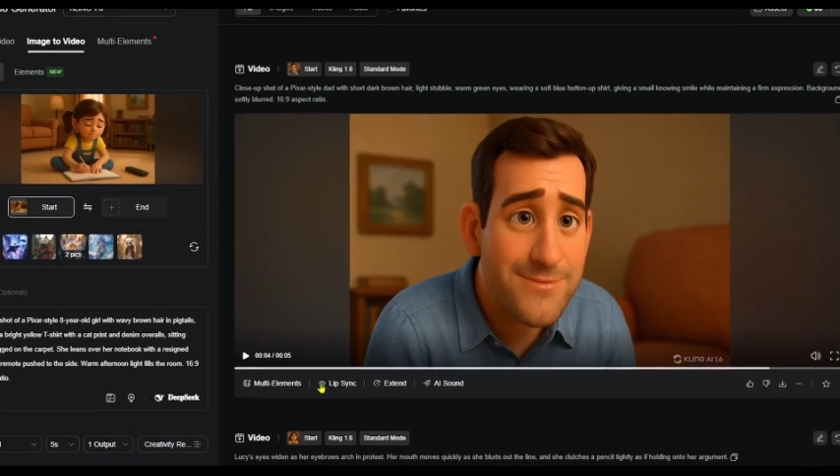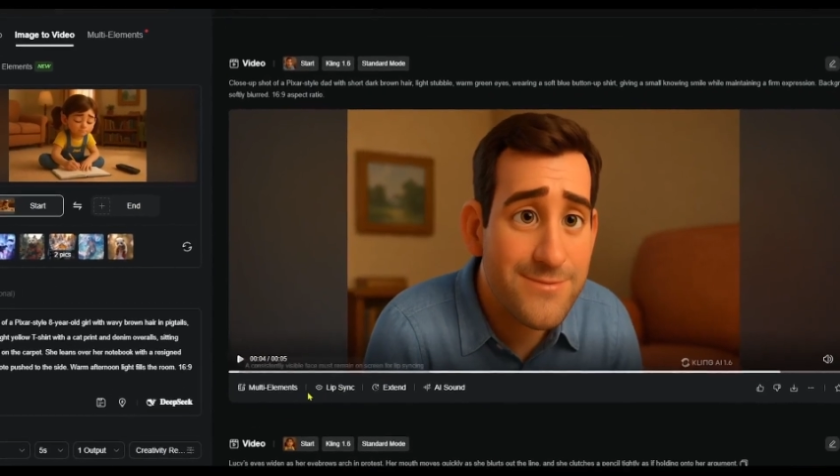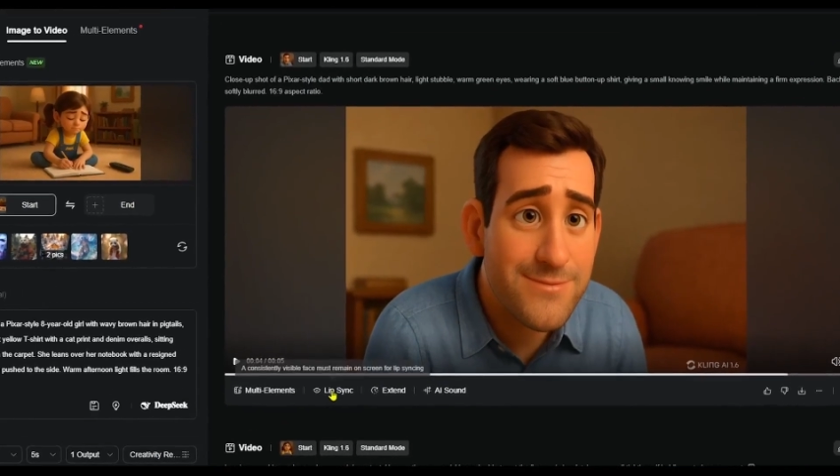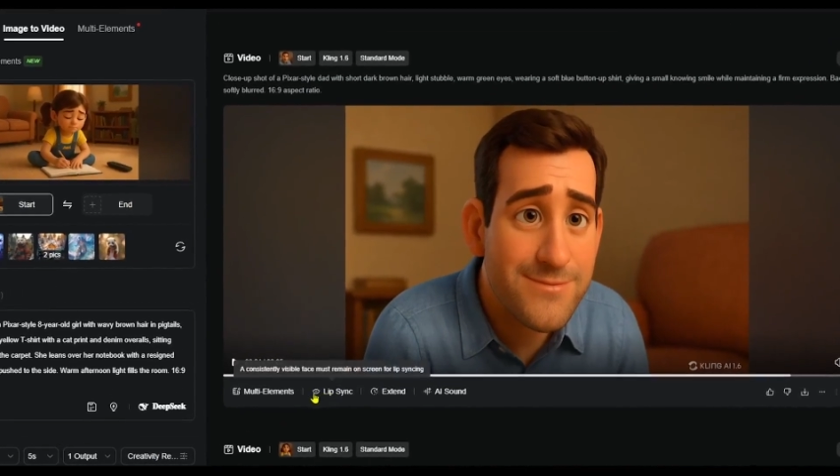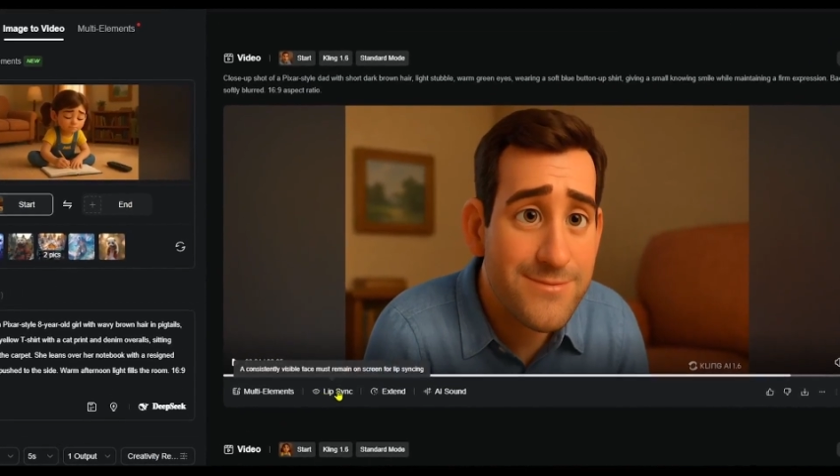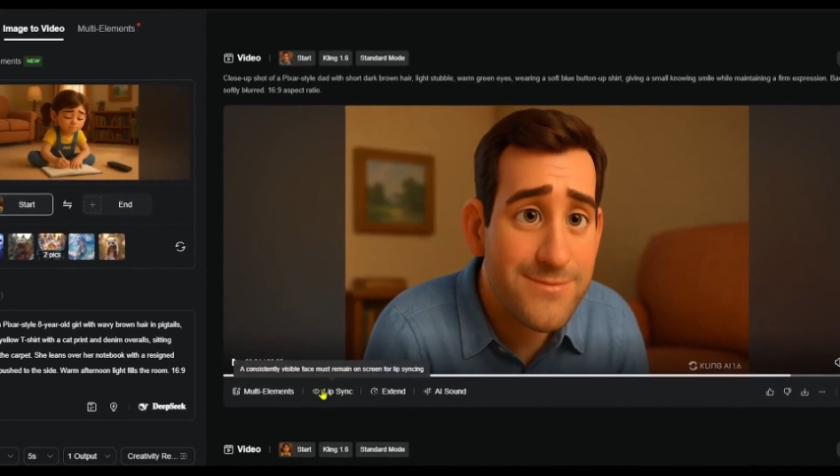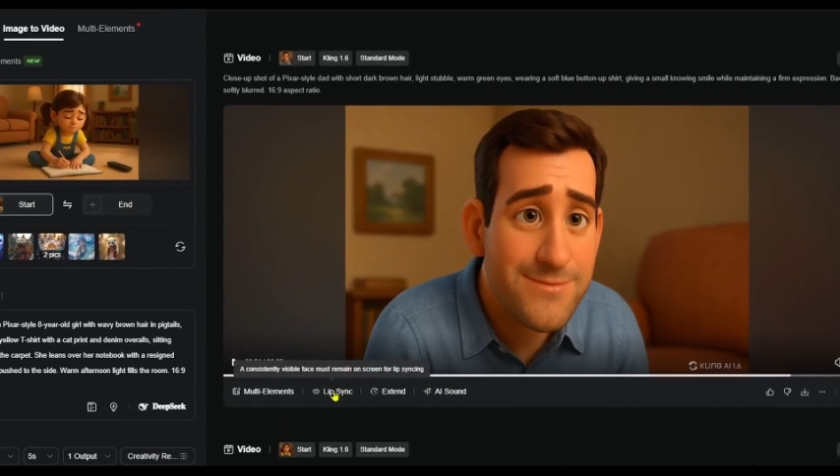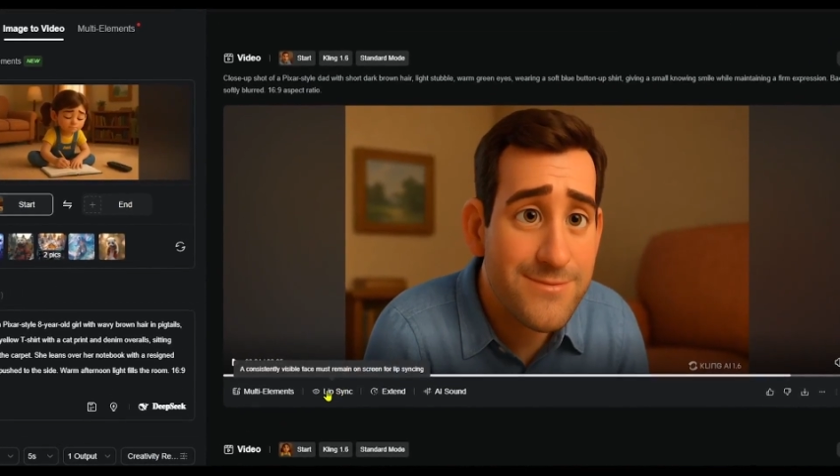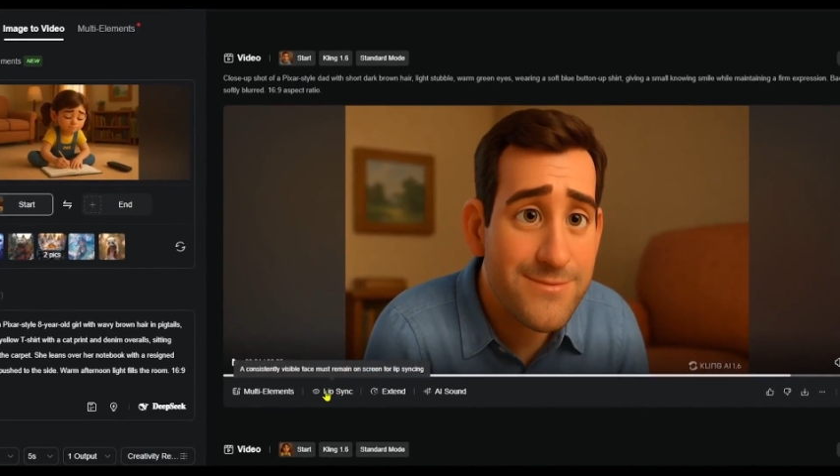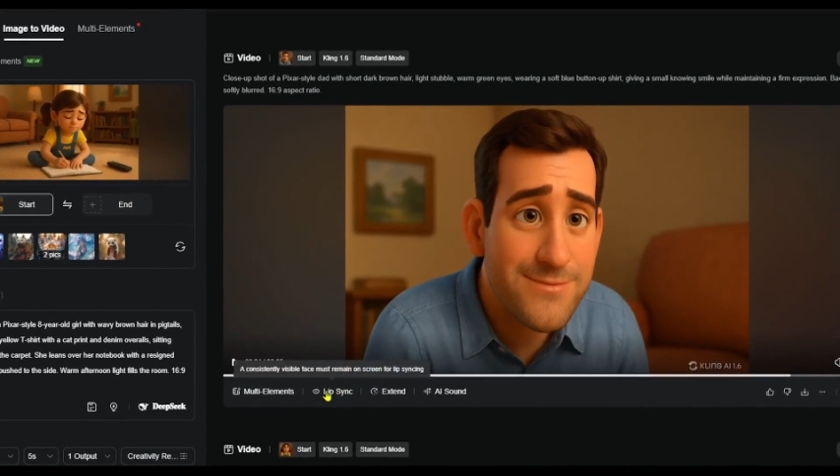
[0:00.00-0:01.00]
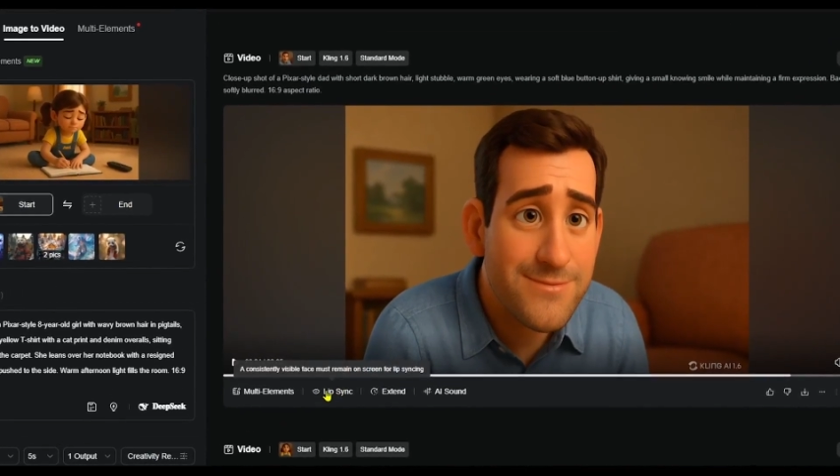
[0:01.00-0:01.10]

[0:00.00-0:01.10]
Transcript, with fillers: you'll see a lip sync